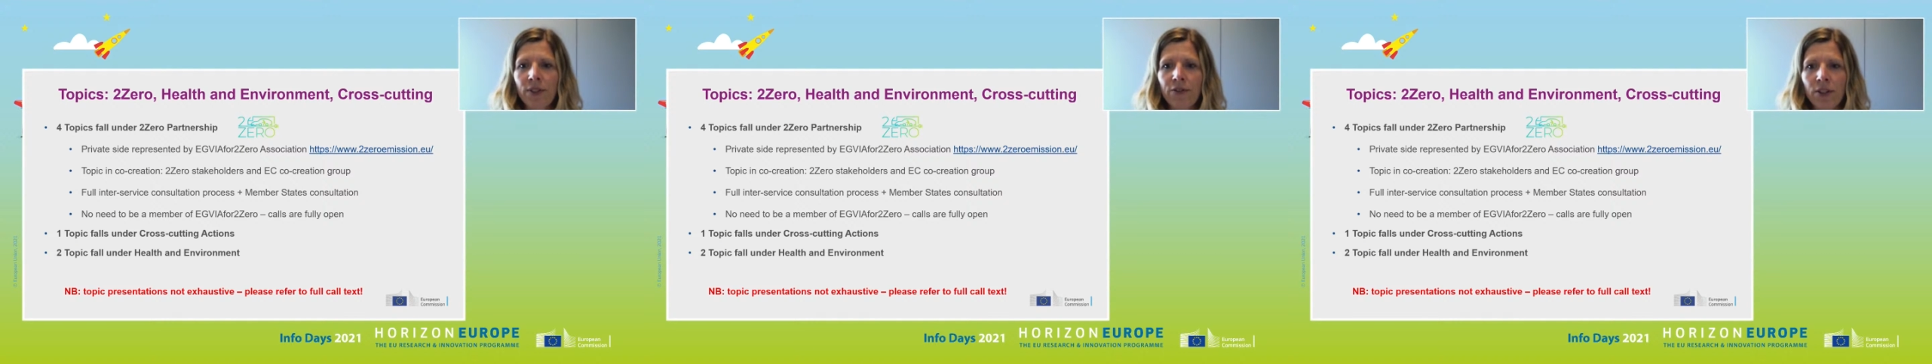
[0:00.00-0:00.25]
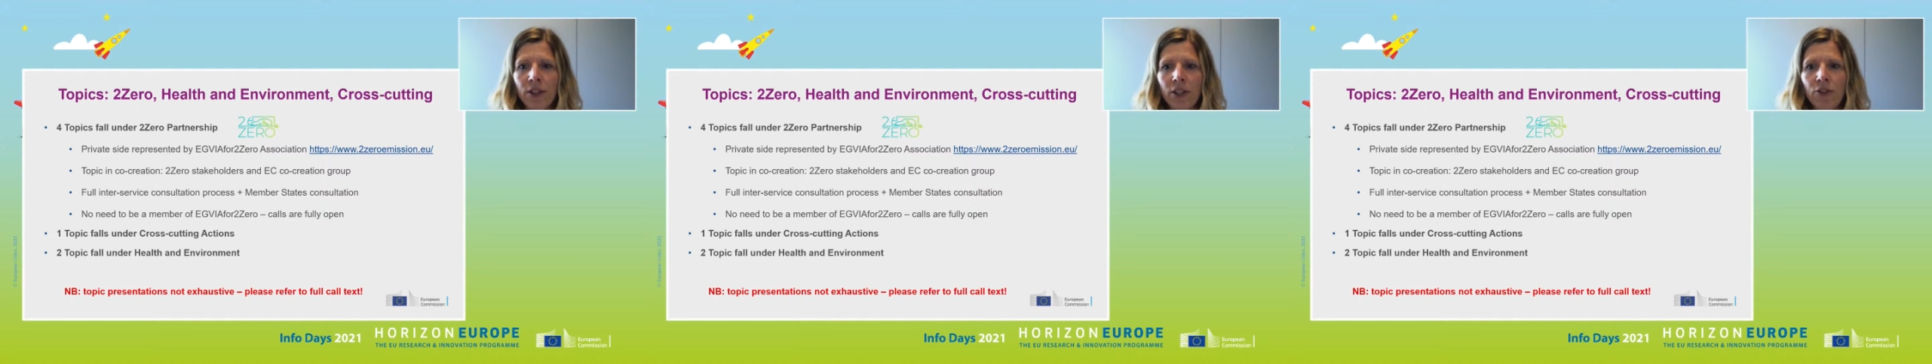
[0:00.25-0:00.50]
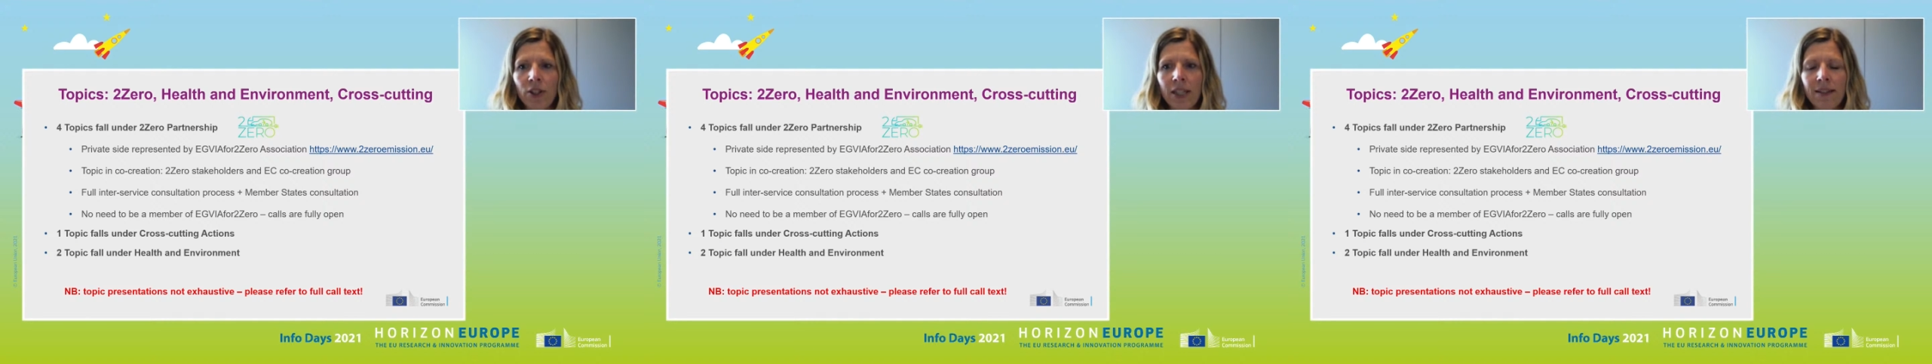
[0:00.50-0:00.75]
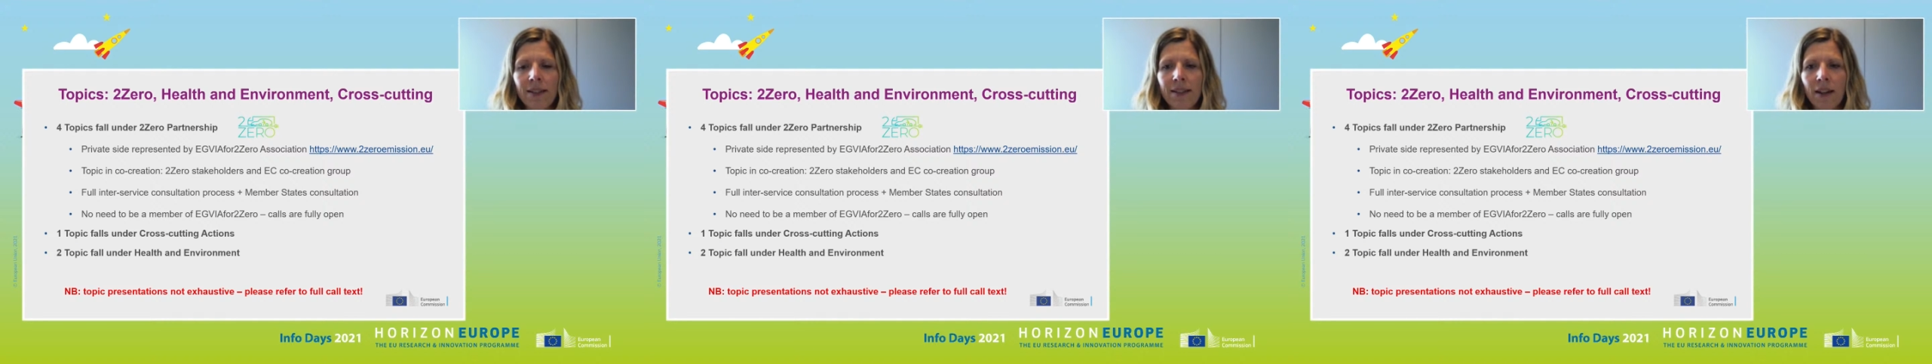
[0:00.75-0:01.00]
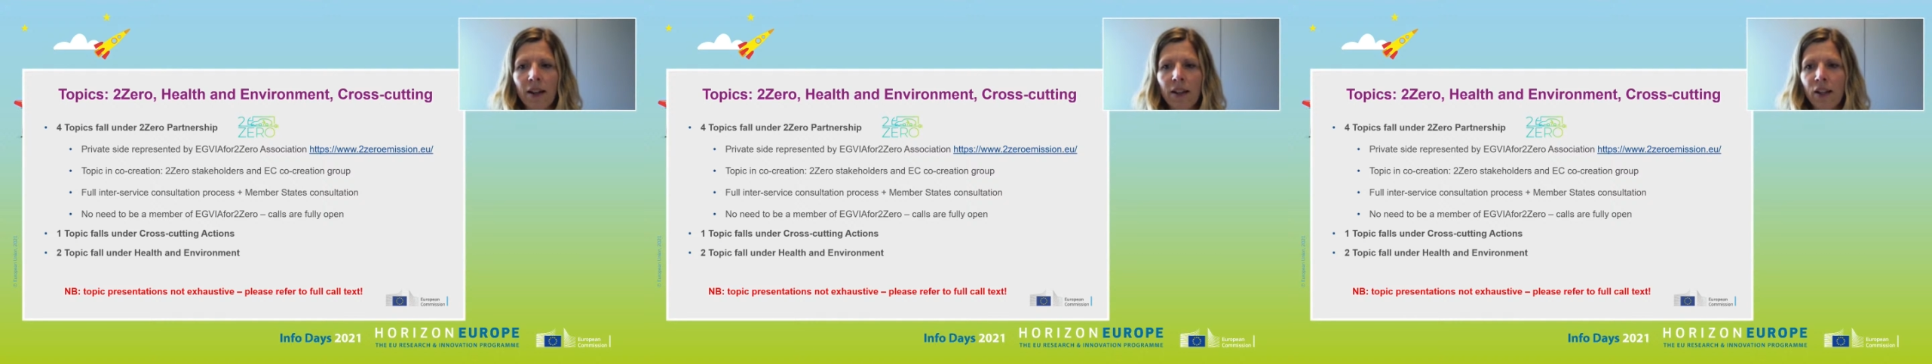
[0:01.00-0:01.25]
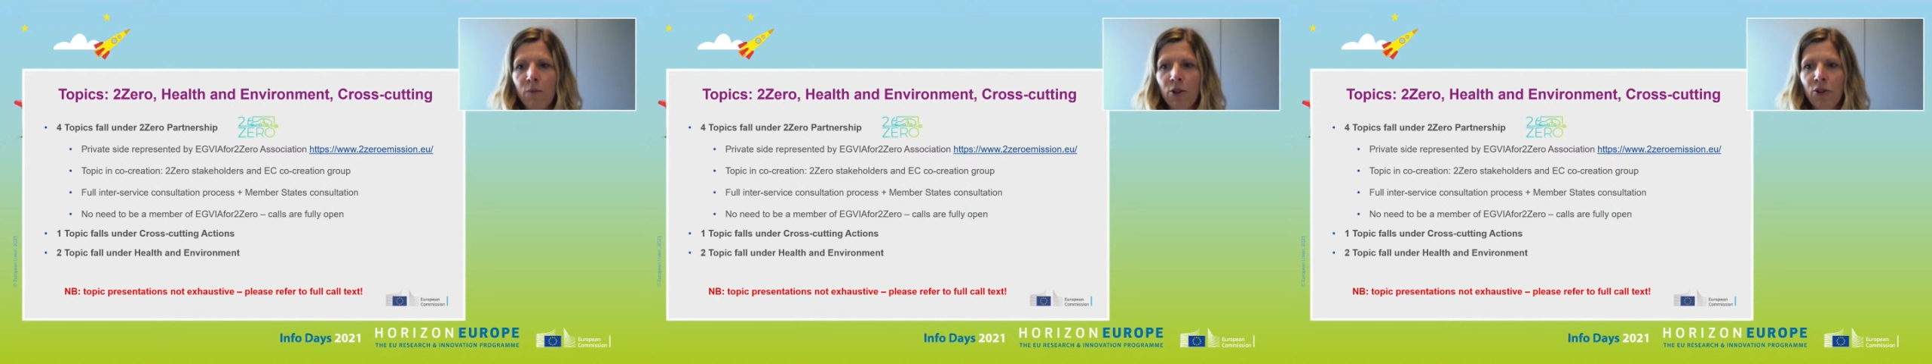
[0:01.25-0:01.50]
different DGs inside
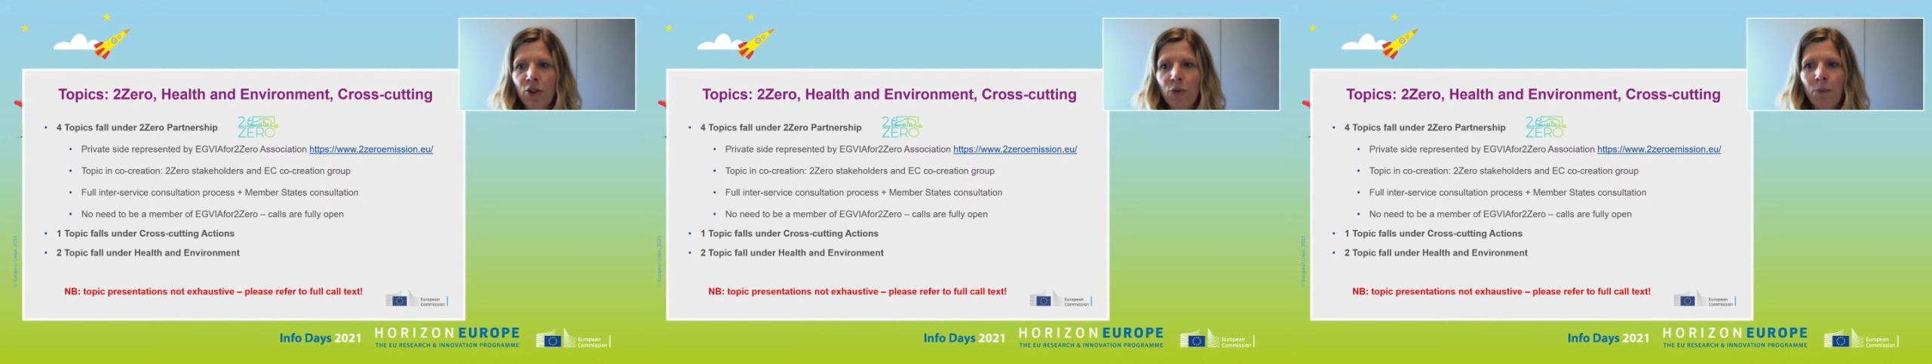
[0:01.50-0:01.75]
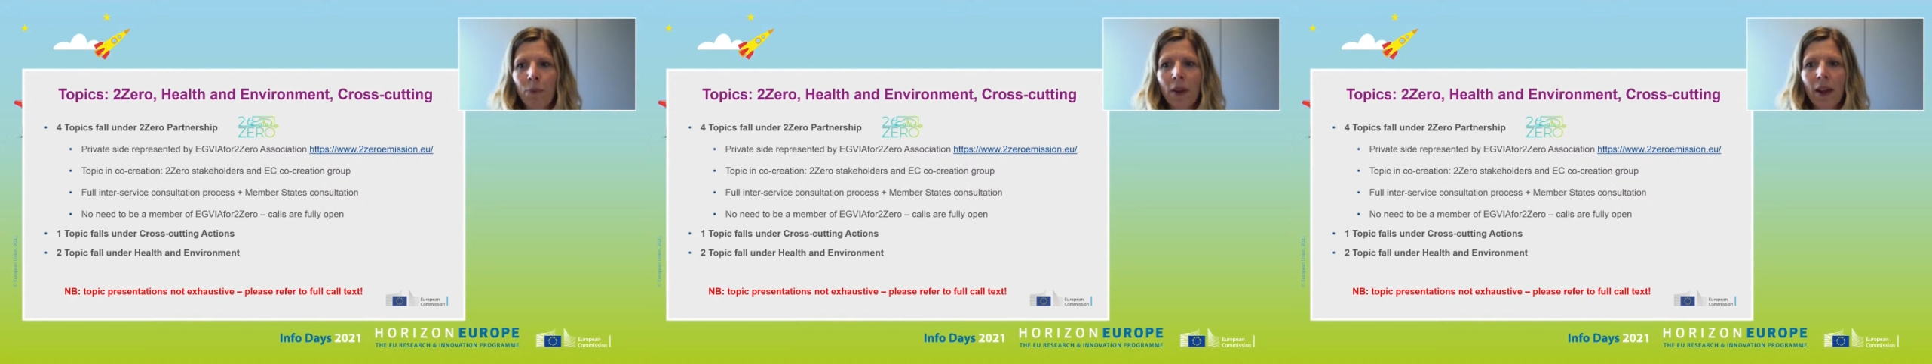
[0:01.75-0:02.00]
the Commission.